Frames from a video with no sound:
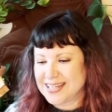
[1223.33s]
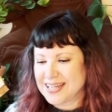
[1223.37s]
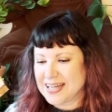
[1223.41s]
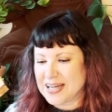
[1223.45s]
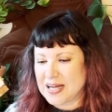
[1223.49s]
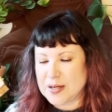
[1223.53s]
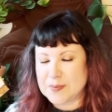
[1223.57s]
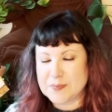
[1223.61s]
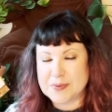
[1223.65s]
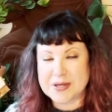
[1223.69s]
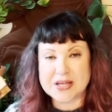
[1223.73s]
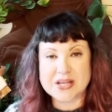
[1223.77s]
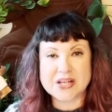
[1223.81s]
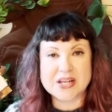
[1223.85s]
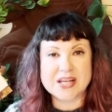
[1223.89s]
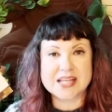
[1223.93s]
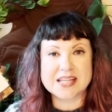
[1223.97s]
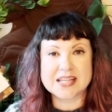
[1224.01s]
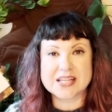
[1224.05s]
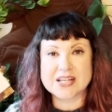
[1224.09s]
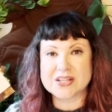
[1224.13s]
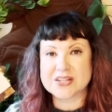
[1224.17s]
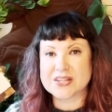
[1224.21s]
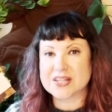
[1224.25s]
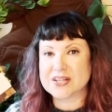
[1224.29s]
I'm not.
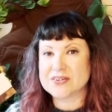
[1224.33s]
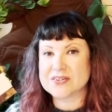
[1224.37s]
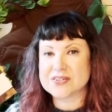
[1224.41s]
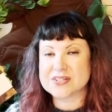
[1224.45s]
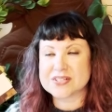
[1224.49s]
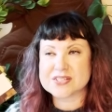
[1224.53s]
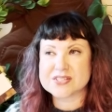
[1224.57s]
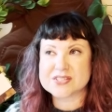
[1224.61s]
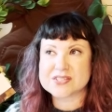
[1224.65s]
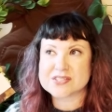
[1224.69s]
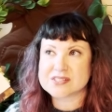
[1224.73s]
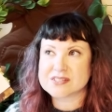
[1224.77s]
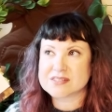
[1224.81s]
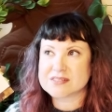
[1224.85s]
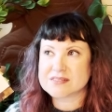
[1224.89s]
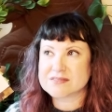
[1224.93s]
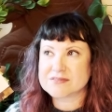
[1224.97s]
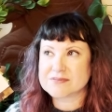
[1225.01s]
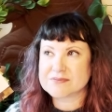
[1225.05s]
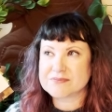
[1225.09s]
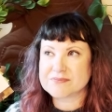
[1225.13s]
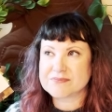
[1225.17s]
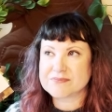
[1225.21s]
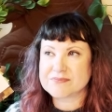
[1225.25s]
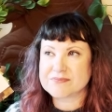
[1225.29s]
Uh, there is
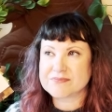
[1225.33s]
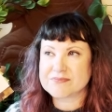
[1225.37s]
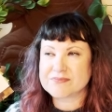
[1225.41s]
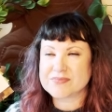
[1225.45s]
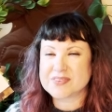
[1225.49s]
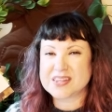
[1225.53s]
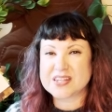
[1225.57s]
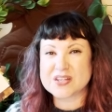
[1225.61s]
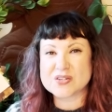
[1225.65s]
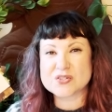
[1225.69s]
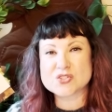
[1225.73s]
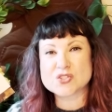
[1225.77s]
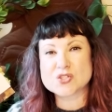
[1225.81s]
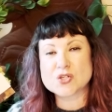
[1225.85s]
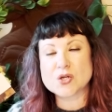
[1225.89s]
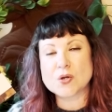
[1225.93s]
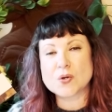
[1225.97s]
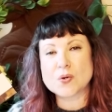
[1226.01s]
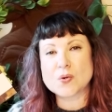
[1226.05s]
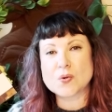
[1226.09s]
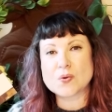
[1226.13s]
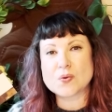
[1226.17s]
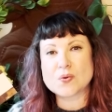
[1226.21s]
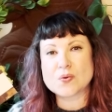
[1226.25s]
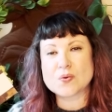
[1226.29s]
there's
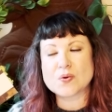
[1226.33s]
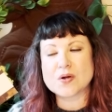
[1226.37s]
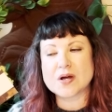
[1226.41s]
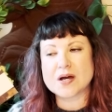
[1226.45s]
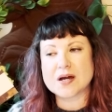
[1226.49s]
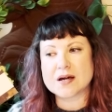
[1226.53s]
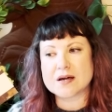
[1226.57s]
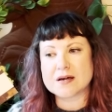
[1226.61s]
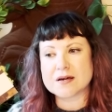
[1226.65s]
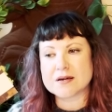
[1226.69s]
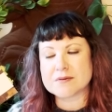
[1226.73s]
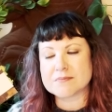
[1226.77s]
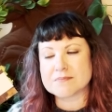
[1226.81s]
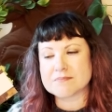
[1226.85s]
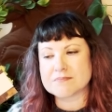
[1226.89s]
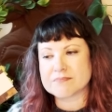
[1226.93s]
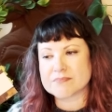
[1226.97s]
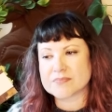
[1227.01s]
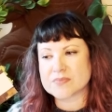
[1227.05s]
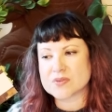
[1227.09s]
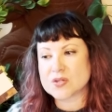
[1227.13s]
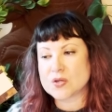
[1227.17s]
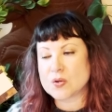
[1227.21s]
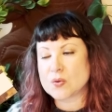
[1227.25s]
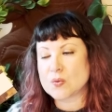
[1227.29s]
no um,
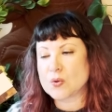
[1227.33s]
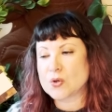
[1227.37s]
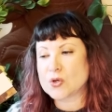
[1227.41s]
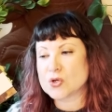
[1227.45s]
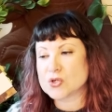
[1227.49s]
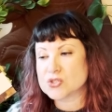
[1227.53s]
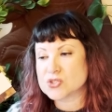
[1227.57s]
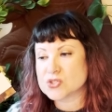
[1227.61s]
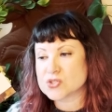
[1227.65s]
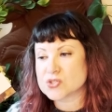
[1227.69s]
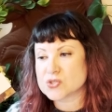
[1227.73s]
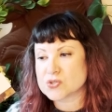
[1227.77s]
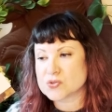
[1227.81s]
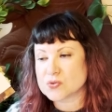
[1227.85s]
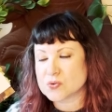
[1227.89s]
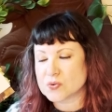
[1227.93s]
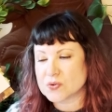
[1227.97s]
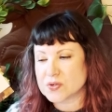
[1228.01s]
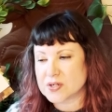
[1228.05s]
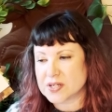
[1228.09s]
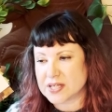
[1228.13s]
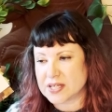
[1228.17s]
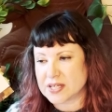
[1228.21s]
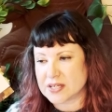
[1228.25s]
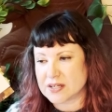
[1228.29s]
no good
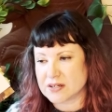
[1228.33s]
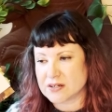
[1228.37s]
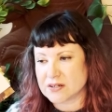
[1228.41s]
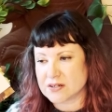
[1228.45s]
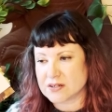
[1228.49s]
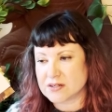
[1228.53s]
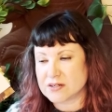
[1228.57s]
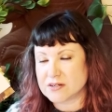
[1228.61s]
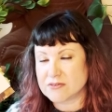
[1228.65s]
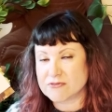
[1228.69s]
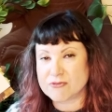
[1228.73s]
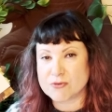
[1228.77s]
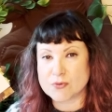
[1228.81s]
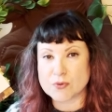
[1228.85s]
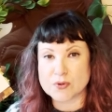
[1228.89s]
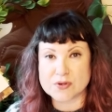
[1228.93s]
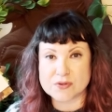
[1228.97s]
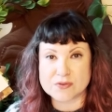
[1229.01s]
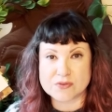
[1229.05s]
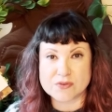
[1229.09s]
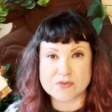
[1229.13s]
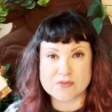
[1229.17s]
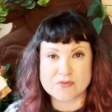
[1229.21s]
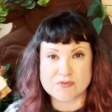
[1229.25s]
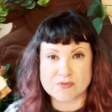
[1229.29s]
story here
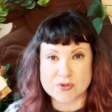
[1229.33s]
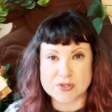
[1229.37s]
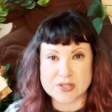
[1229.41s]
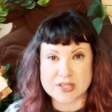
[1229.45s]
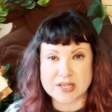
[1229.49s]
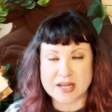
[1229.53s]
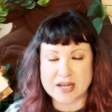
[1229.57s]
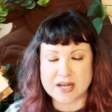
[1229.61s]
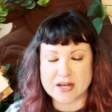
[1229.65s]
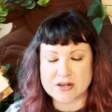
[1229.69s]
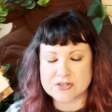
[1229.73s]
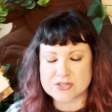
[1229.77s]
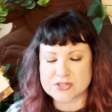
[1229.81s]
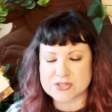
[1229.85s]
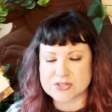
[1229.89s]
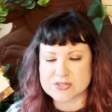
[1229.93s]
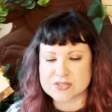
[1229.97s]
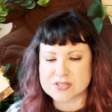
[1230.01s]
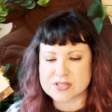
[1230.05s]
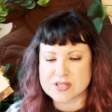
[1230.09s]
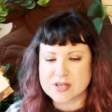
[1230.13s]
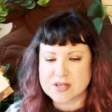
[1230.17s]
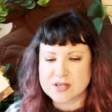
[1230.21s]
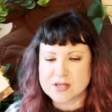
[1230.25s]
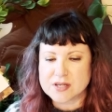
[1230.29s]
for for the
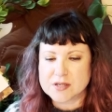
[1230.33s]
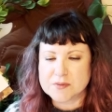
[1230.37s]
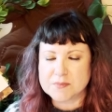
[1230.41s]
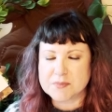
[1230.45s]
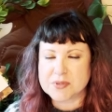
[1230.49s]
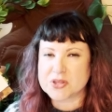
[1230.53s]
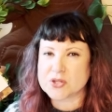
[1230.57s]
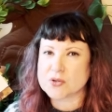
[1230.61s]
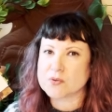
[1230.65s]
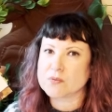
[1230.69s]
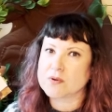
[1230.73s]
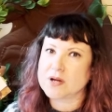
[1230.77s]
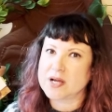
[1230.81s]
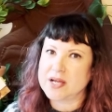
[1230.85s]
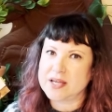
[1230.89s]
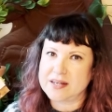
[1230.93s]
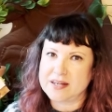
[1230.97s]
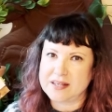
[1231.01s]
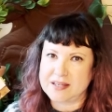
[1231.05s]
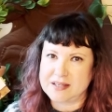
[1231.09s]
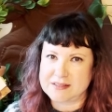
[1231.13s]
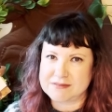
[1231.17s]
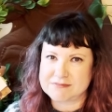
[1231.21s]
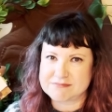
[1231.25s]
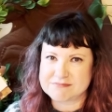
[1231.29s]
characters, but the
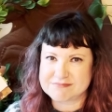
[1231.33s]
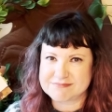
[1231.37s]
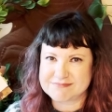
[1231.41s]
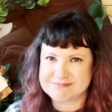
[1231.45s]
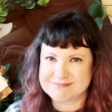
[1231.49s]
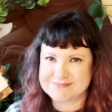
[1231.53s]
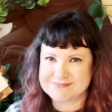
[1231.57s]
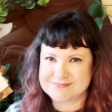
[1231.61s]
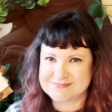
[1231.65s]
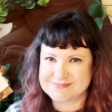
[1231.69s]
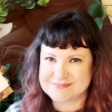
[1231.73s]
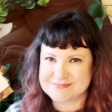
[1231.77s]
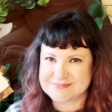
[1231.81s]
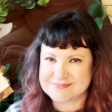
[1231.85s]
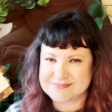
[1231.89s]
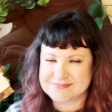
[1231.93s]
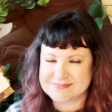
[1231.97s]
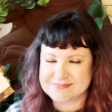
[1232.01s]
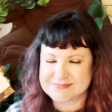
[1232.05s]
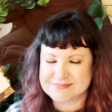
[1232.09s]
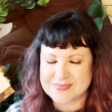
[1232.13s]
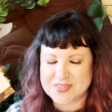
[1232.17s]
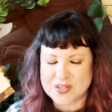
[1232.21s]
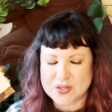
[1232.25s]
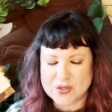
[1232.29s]
writing.
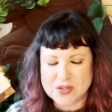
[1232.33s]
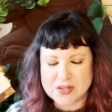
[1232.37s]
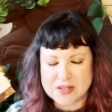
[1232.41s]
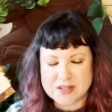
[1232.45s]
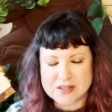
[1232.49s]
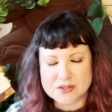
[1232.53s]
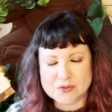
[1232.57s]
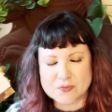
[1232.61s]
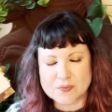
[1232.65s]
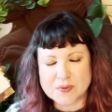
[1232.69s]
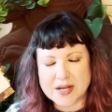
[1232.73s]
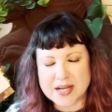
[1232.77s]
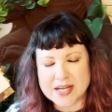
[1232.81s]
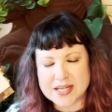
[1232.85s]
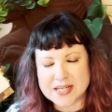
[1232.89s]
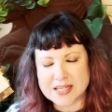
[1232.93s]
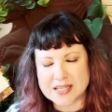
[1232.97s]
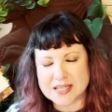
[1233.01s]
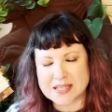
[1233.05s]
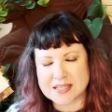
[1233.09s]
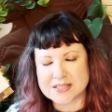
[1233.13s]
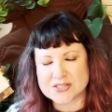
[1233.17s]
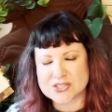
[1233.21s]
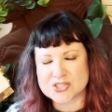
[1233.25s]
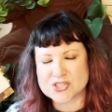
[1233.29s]
The
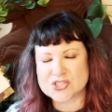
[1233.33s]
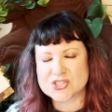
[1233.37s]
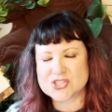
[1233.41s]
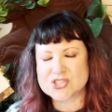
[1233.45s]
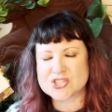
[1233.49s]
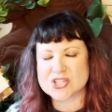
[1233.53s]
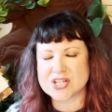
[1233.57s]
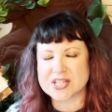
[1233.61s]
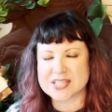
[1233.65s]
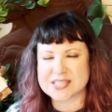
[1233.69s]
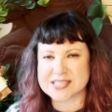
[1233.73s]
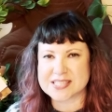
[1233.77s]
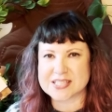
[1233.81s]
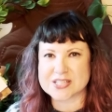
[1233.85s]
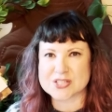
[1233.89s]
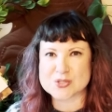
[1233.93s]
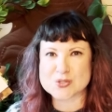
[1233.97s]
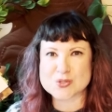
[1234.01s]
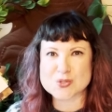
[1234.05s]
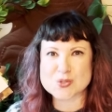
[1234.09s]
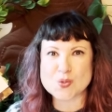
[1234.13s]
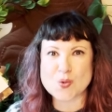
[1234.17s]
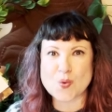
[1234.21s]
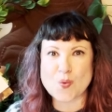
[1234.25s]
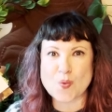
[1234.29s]
writing is just
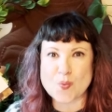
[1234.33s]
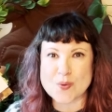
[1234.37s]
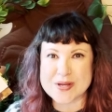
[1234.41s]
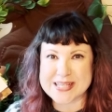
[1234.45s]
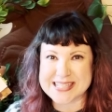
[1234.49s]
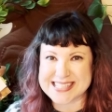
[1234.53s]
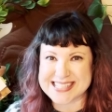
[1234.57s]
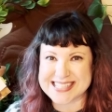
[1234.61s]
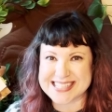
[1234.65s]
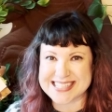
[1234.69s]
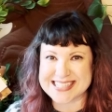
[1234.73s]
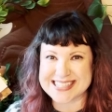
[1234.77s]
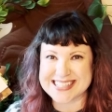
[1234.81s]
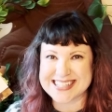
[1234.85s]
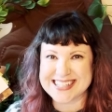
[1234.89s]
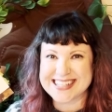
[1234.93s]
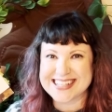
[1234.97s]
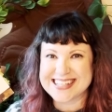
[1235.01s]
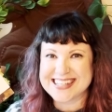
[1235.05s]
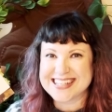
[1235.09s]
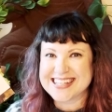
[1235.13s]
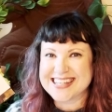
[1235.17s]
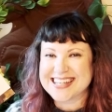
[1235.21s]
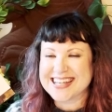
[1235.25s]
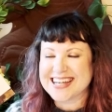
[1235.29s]
exquisite.
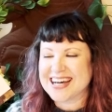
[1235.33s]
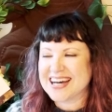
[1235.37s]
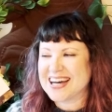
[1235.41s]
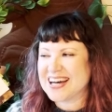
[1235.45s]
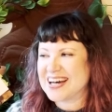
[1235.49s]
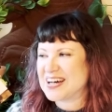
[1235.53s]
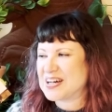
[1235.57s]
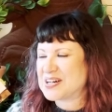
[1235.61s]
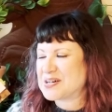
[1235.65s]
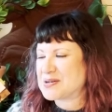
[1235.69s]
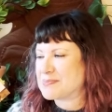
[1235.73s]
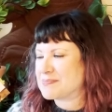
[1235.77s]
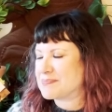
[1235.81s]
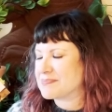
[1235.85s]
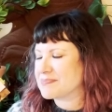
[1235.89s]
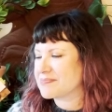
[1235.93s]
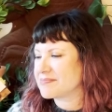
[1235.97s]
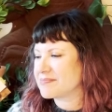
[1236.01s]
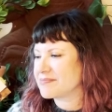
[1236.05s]
Um,